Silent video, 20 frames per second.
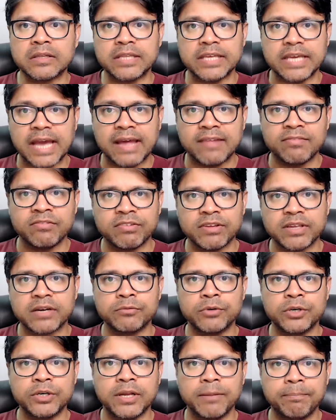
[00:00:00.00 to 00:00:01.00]
the
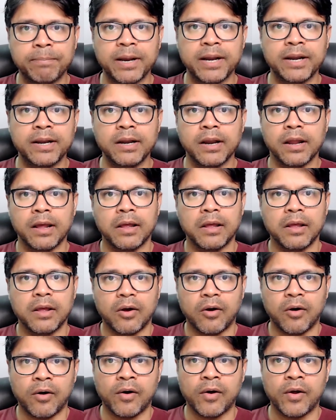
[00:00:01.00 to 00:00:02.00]
answer would depend
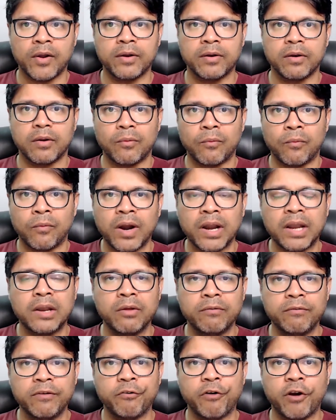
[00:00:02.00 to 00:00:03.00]
on
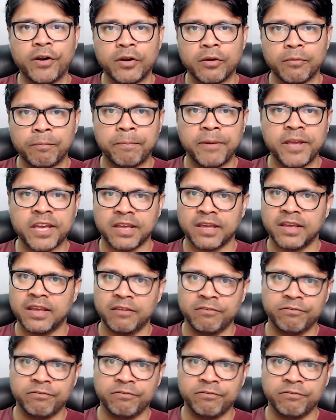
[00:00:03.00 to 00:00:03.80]
what do we want to pick.